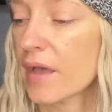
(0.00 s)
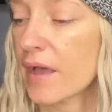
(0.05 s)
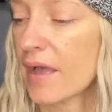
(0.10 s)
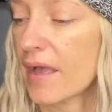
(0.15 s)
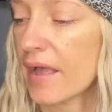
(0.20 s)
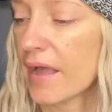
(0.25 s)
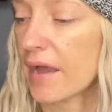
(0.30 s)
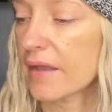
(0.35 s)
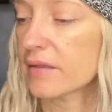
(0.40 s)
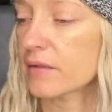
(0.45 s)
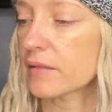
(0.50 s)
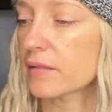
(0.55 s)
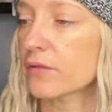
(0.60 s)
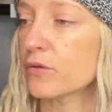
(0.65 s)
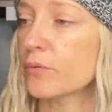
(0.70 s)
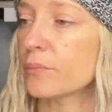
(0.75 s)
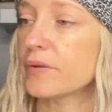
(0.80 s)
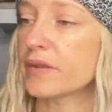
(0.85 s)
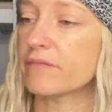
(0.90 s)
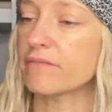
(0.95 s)
I added a
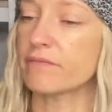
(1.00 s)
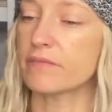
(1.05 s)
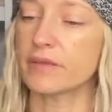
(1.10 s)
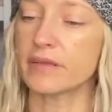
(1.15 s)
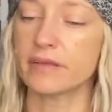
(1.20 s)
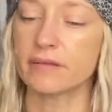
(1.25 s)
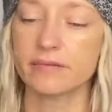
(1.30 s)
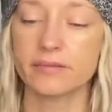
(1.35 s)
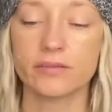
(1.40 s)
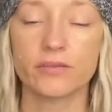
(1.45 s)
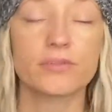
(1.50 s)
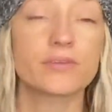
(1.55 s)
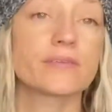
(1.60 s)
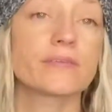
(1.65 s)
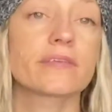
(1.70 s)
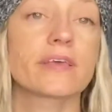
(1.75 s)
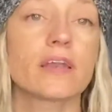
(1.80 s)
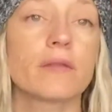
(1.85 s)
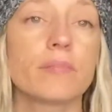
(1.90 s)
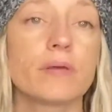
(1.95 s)
little bit of this. So this
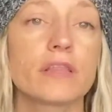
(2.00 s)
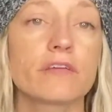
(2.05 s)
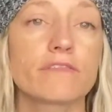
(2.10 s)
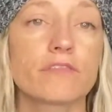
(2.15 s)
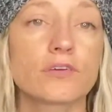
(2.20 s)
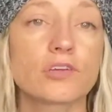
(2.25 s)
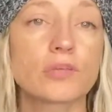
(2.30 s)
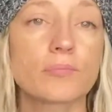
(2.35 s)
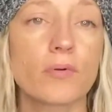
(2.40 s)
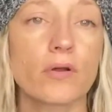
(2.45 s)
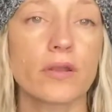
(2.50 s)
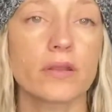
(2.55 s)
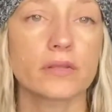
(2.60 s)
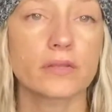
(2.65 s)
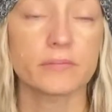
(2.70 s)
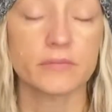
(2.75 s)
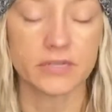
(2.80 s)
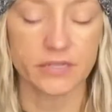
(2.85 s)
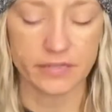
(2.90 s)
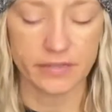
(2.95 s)
is going to be the first product
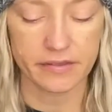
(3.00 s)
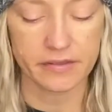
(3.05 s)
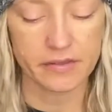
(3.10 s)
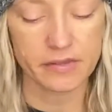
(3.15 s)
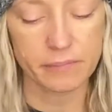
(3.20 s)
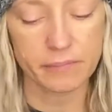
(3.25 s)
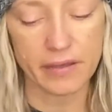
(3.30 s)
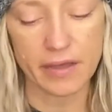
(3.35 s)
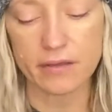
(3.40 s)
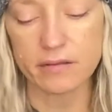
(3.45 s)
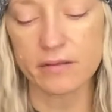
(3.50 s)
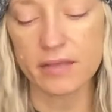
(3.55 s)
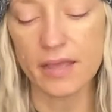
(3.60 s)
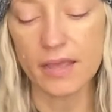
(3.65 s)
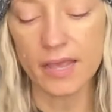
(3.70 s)
I'm going to tell you about.